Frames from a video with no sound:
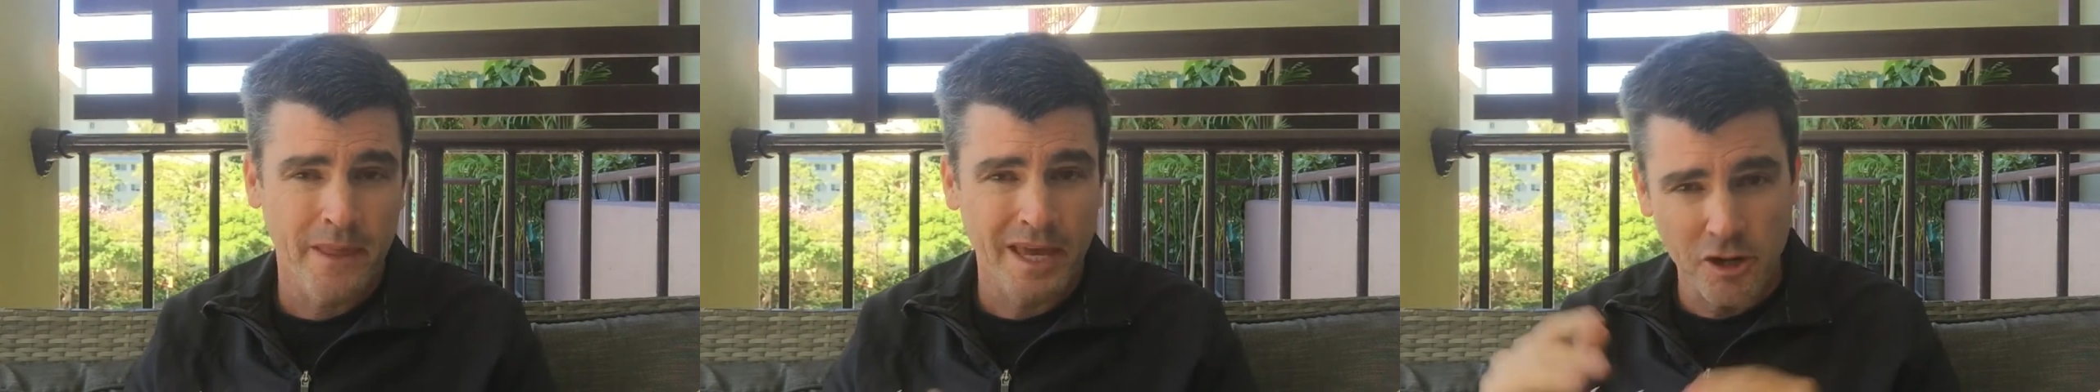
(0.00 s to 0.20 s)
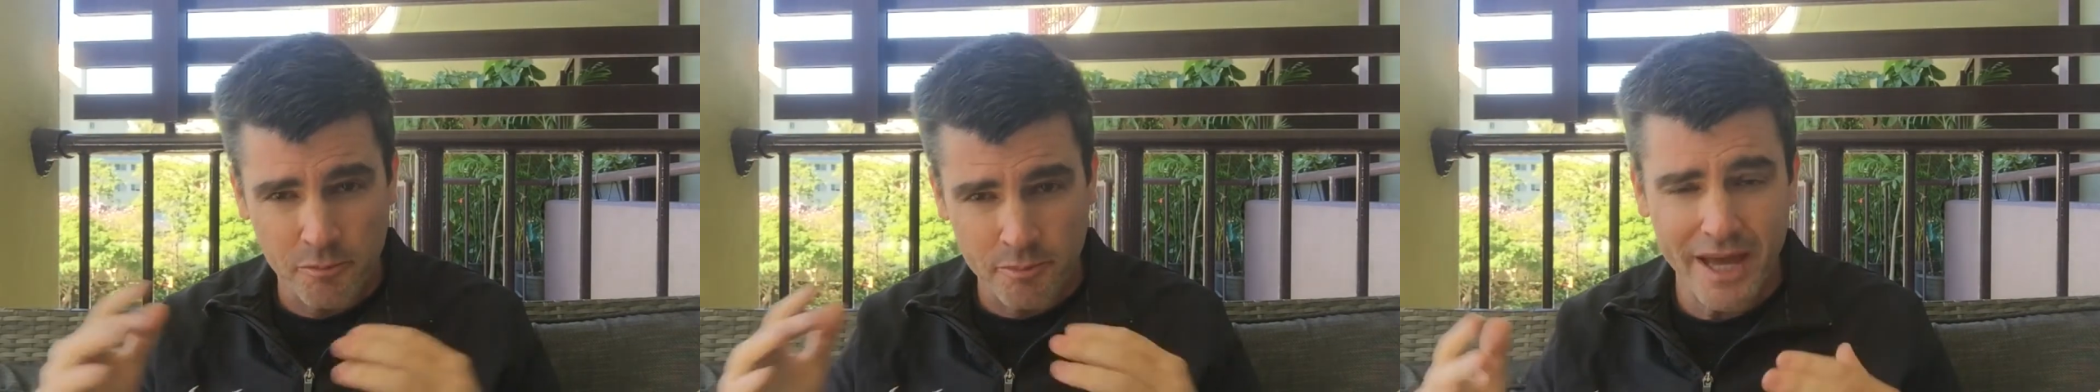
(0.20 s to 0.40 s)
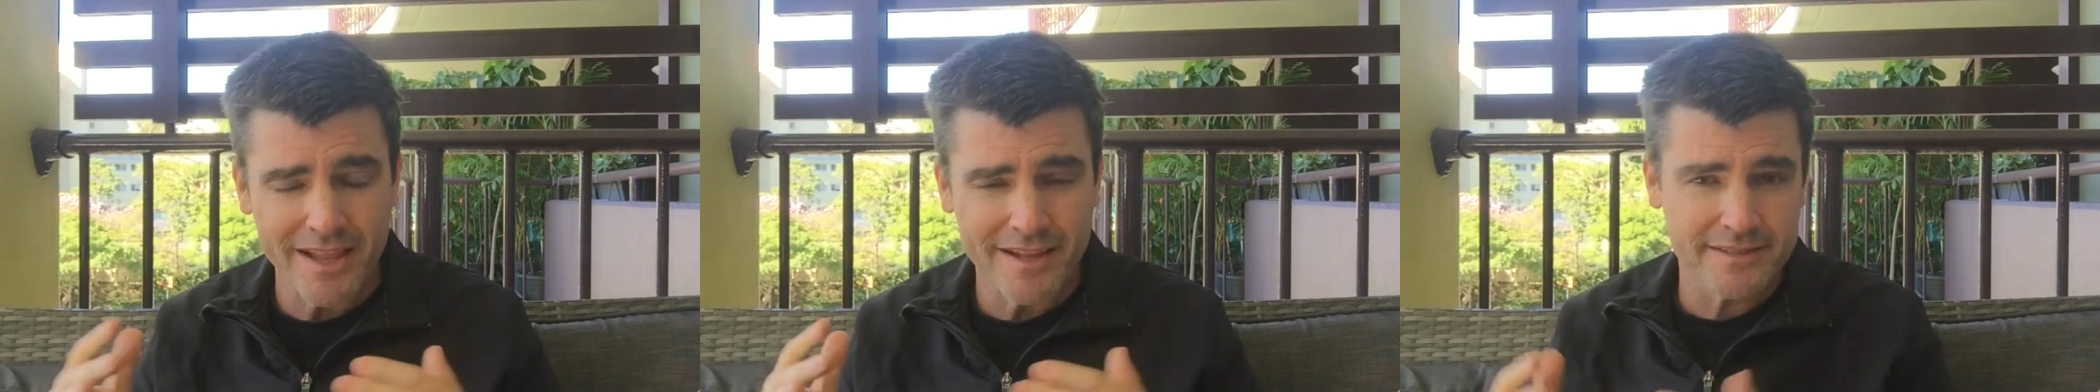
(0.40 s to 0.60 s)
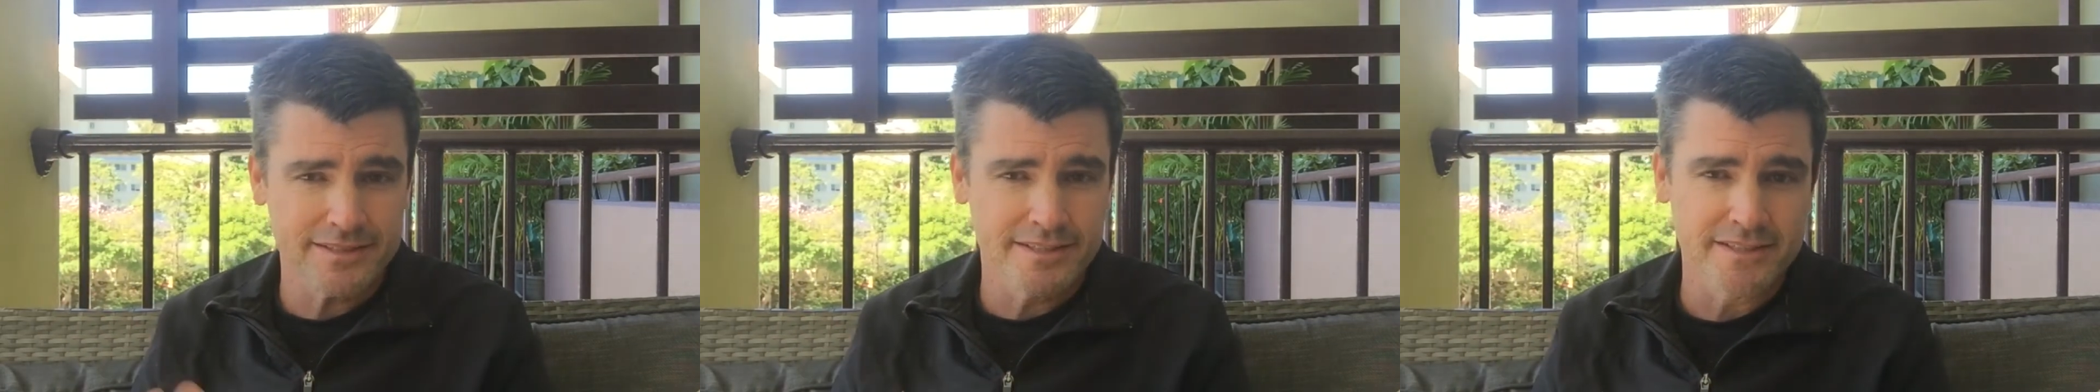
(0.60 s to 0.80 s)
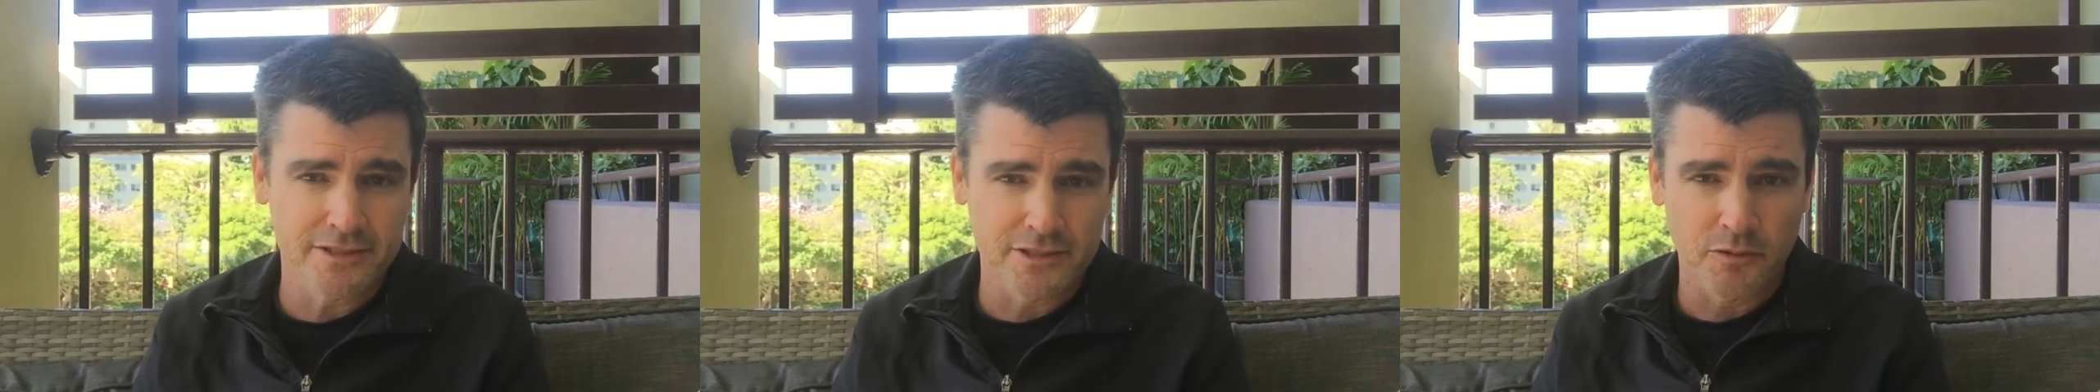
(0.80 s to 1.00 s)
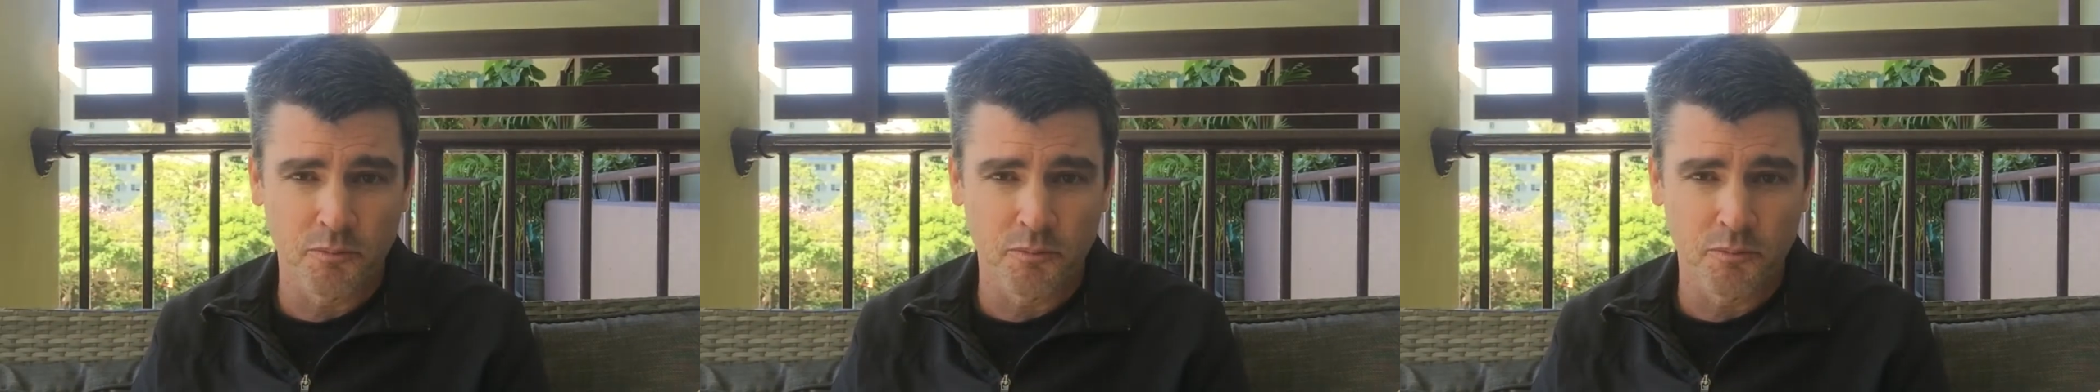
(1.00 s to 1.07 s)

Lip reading: And on balance, this is